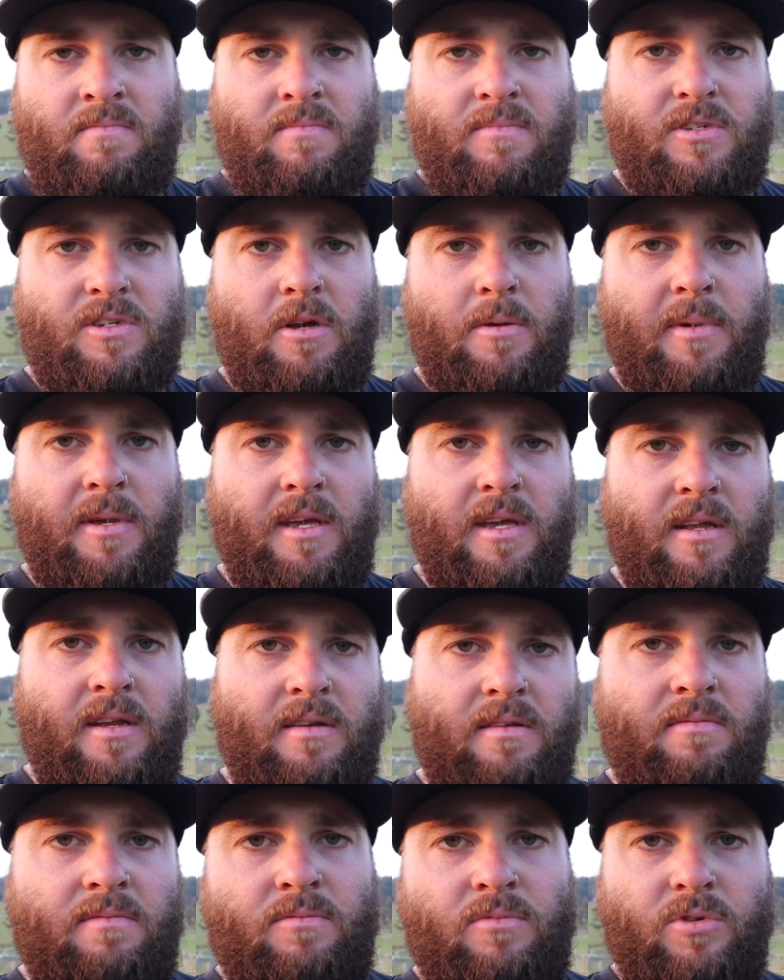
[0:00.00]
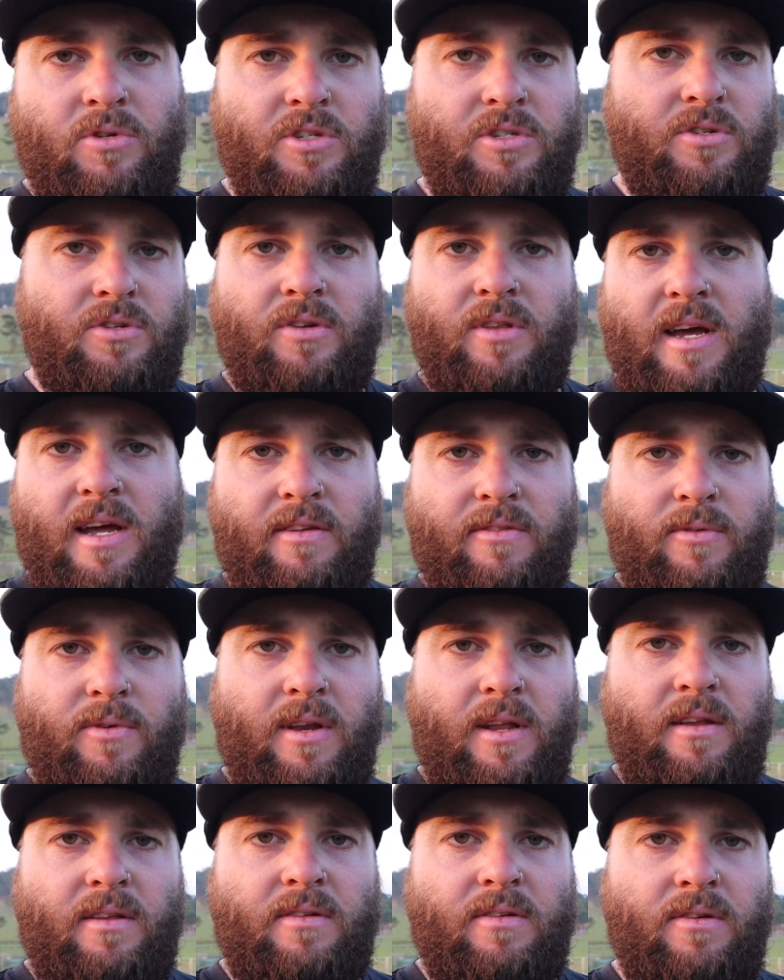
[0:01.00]
So be it. We'll just do that if we
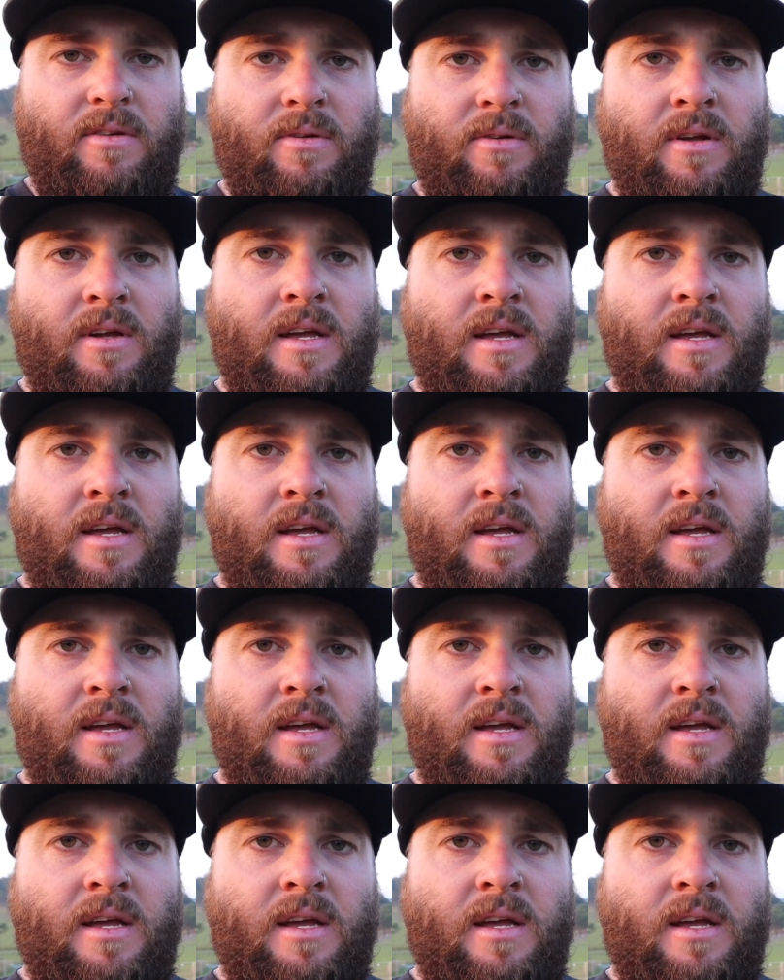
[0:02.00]
need to.